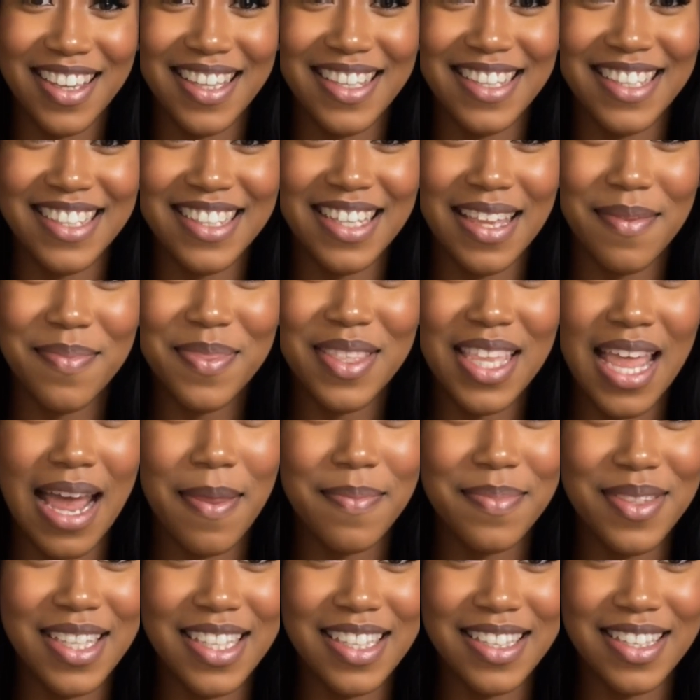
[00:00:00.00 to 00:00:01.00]

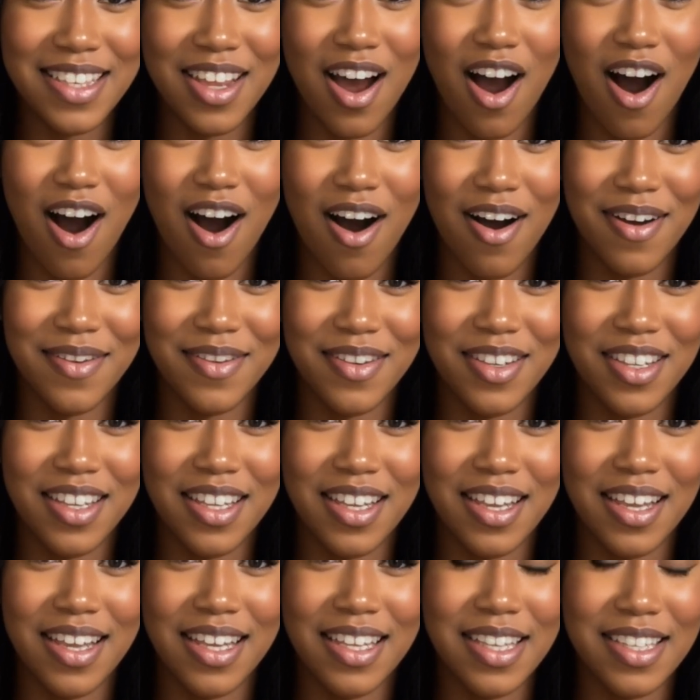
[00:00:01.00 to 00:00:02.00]
Sometimes it's soft,
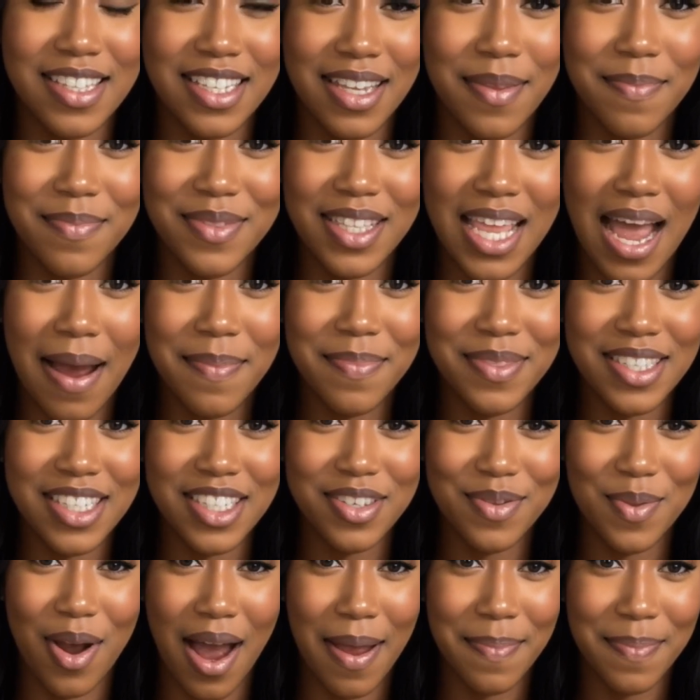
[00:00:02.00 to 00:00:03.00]
sometimes
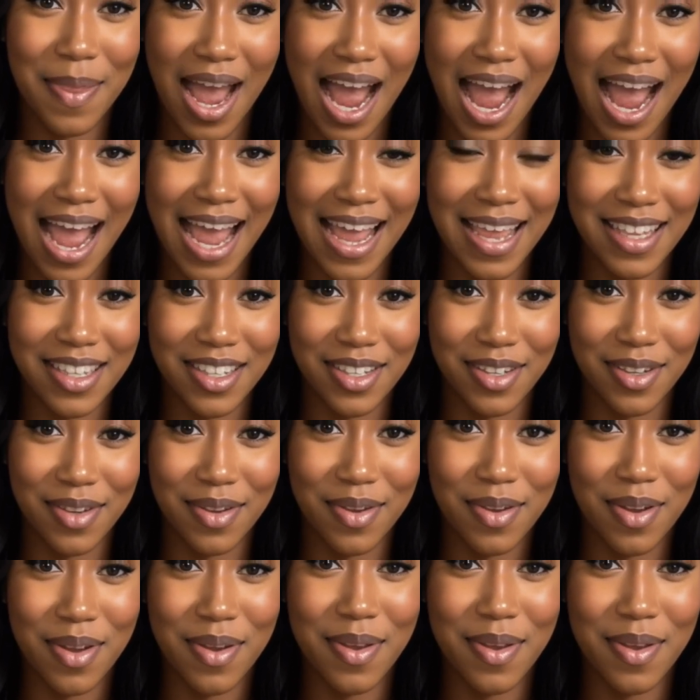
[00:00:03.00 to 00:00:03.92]
it's right behind you.